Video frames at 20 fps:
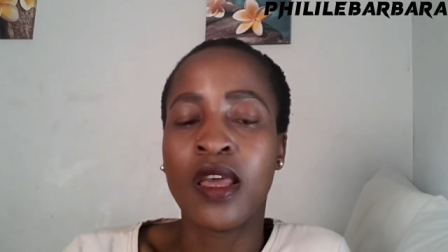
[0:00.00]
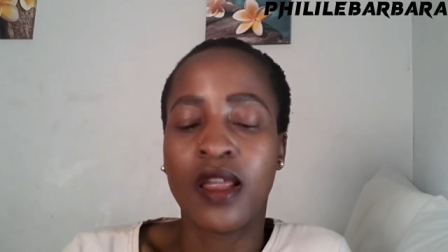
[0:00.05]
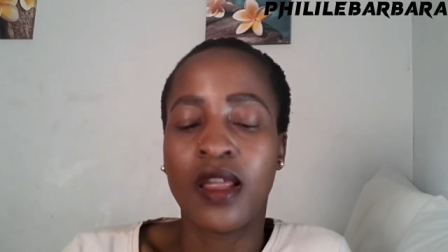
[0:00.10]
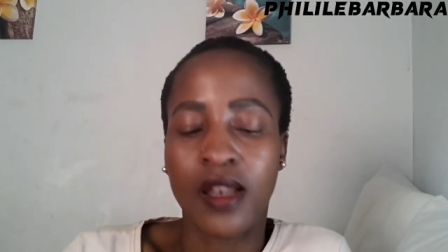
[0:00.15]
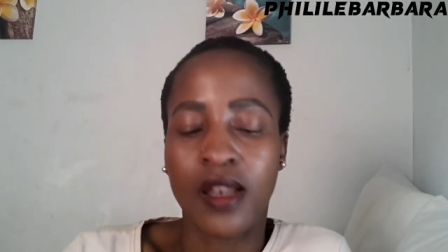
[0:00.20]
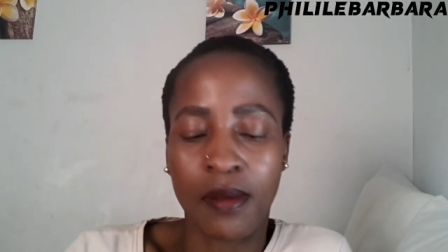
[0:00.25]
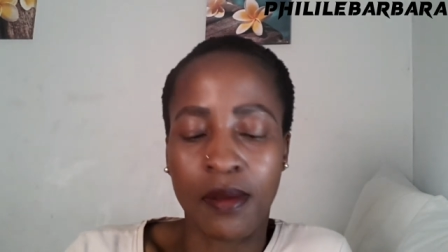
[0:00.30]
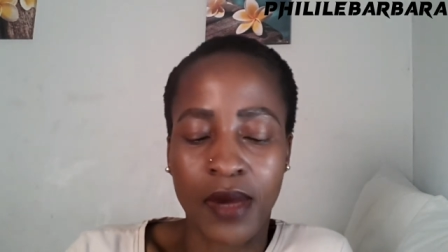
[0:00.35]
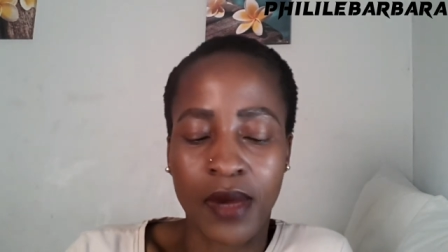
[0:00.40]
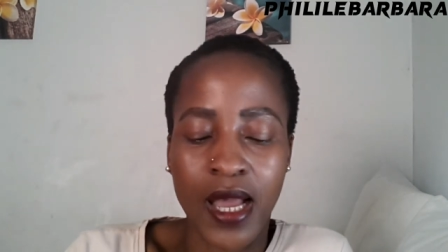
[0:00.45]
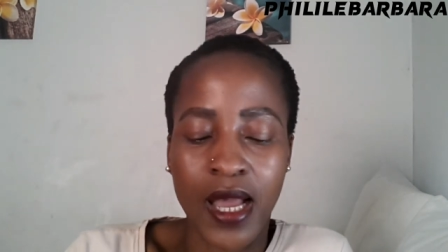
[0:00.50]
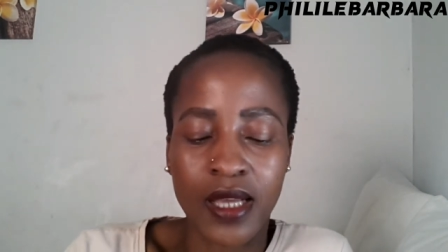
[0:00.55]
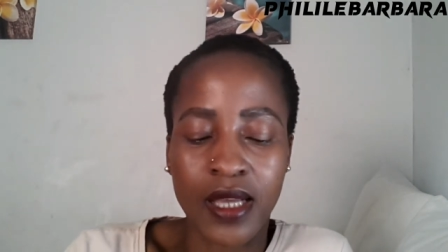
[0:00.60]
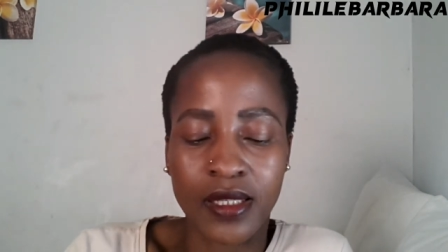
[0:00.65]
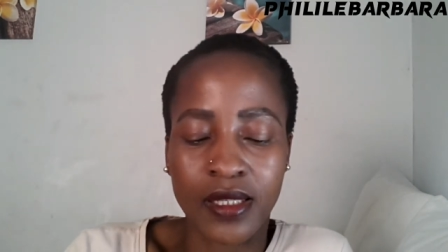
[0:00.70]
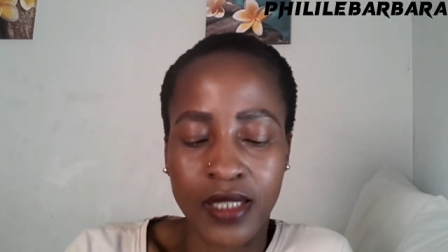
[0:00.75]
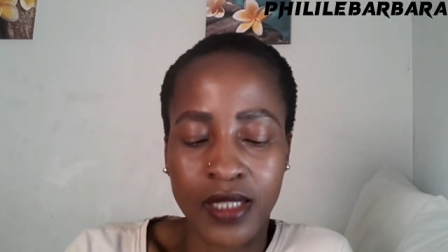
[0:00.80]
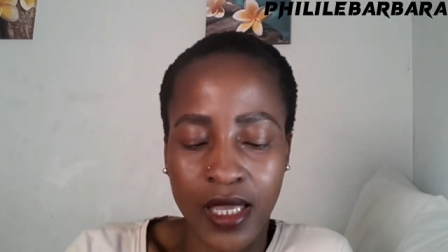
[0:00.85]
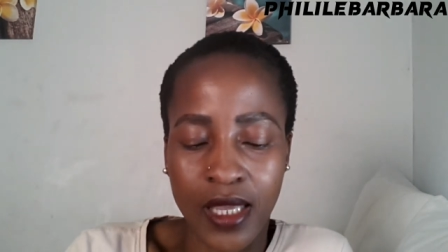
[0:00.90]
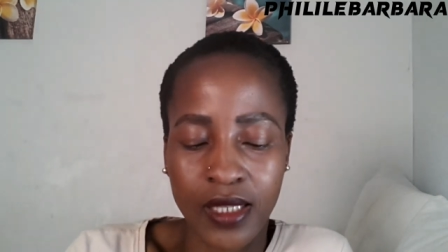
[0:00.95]

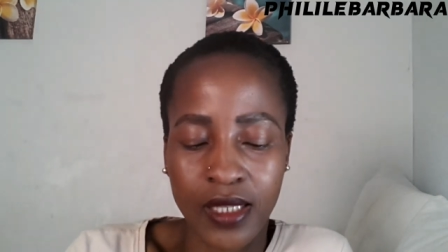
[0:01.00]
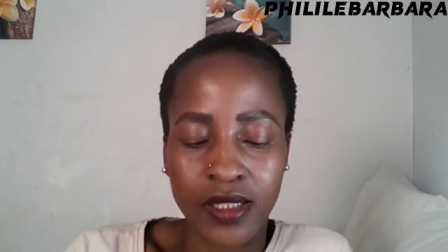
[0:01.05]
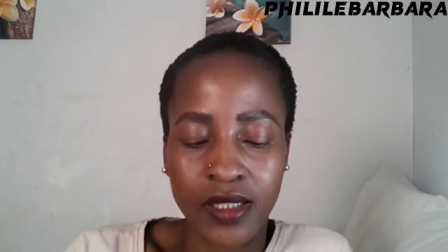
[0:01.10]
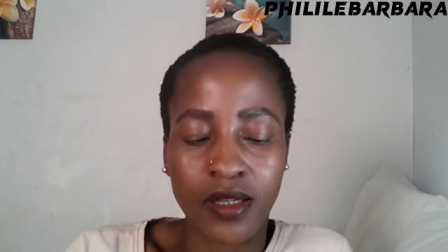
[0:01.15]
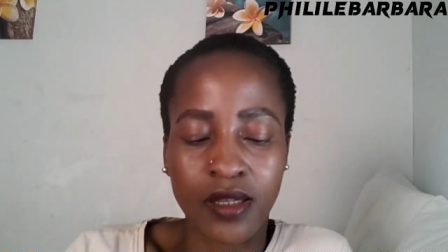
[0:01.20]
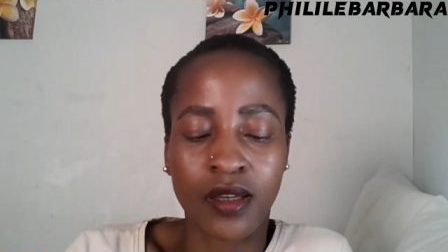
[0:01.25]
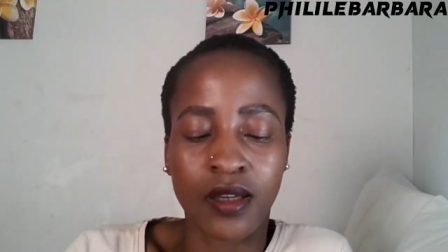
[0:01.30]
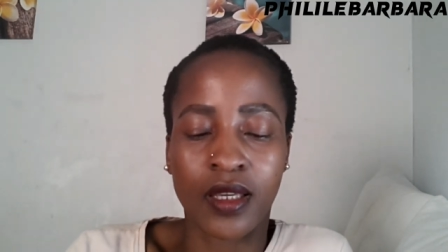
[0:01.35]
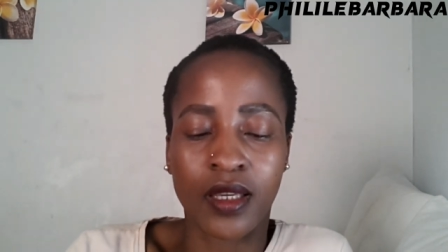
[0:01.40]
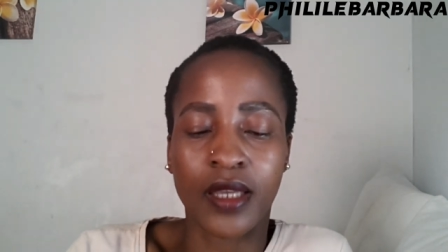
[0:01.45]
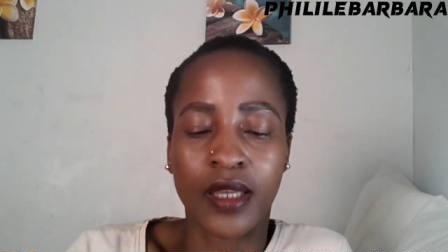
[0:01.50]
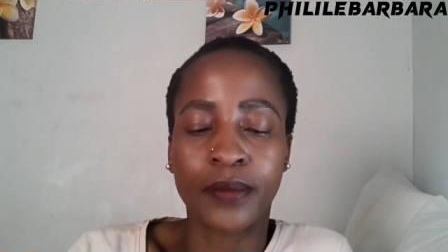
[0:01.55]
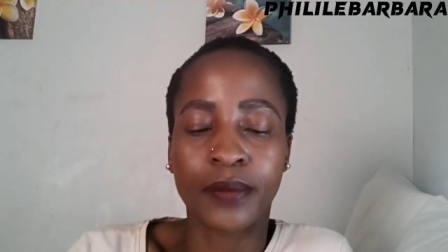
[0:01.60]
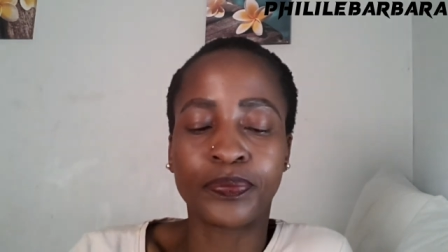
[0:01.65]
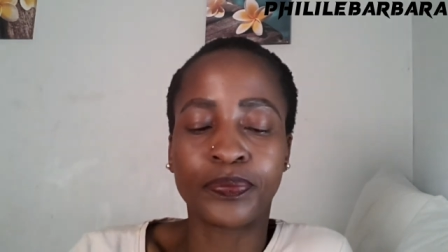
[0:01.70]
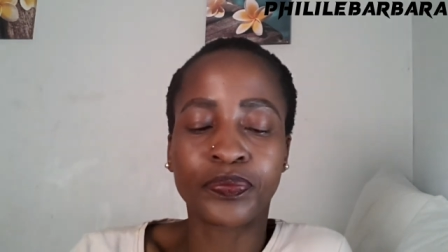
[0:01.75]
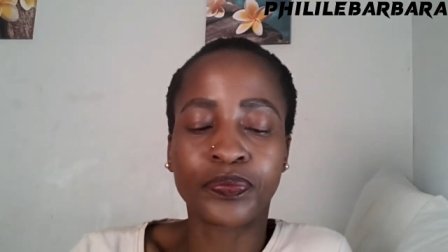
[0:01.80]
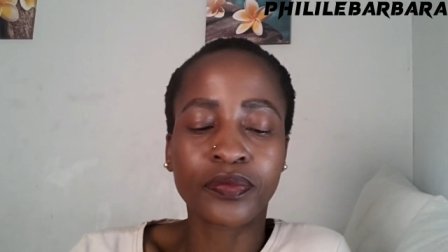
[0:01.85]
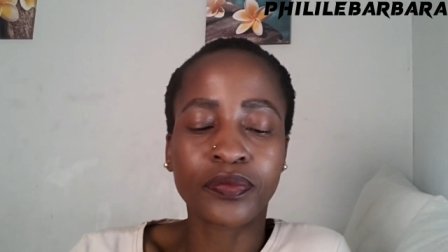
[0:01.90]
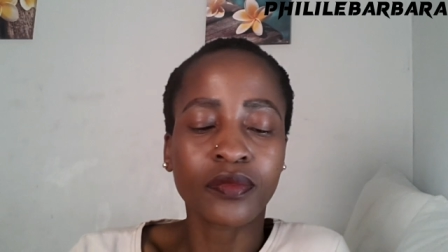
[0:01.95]
Lebohang said. Okay.
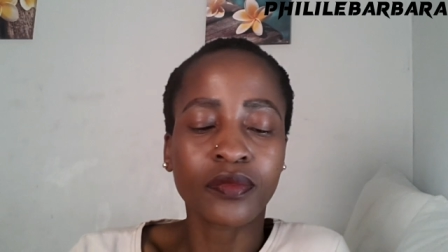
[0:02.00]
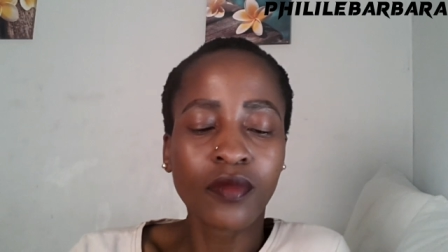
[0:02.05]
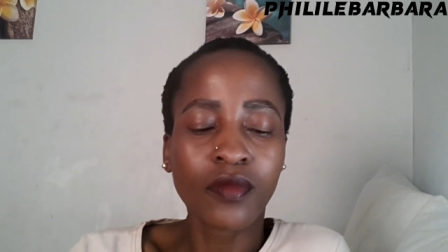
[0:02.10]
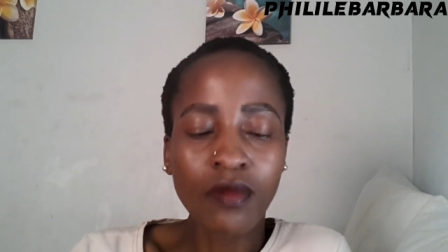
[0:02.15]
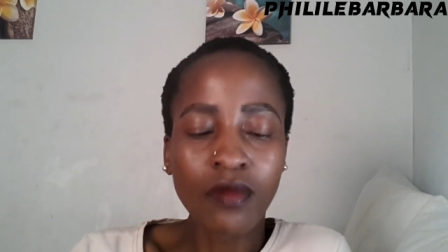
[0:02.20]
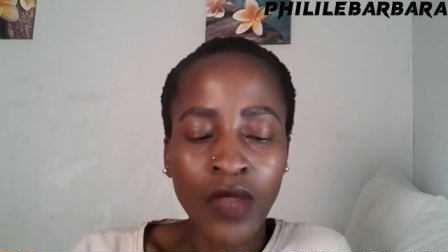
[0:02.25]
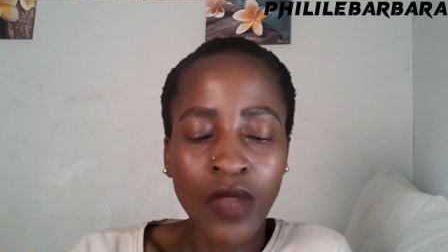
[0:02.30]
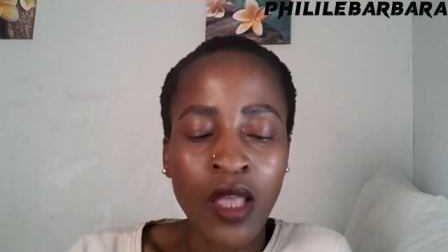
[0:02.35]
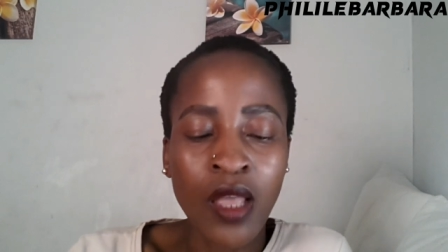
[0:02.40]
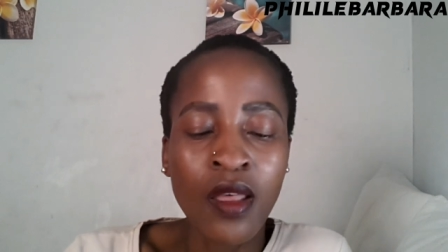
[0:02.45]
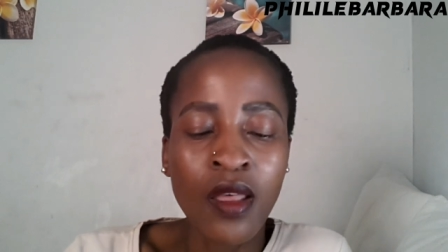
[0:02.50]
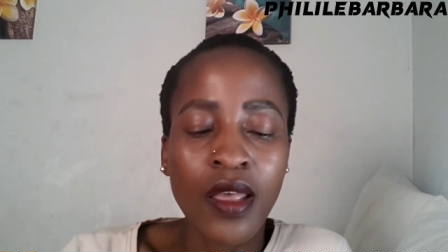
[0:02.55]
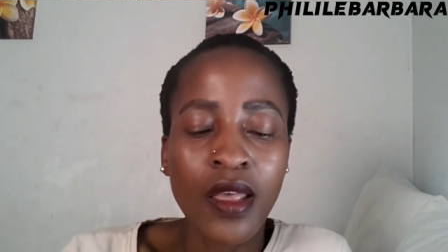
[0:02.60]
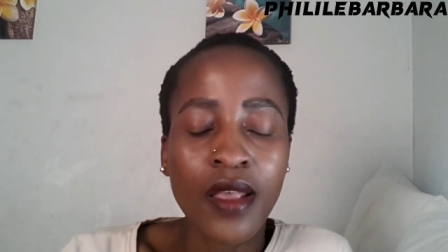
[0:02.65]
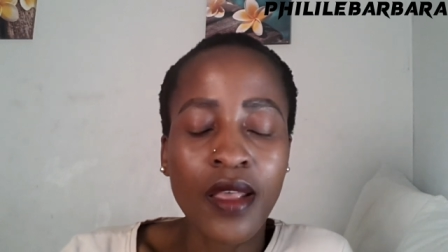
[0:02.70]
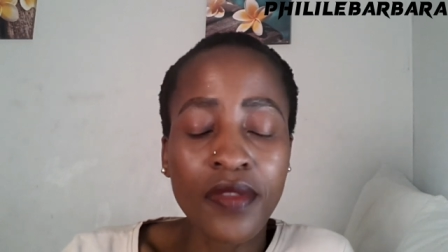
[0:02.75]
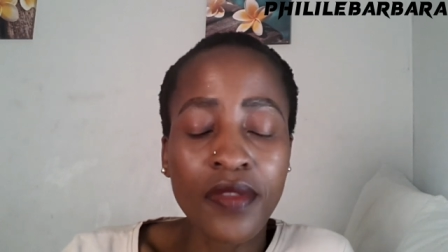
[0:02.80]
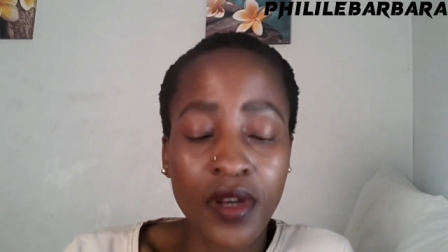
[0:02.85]
In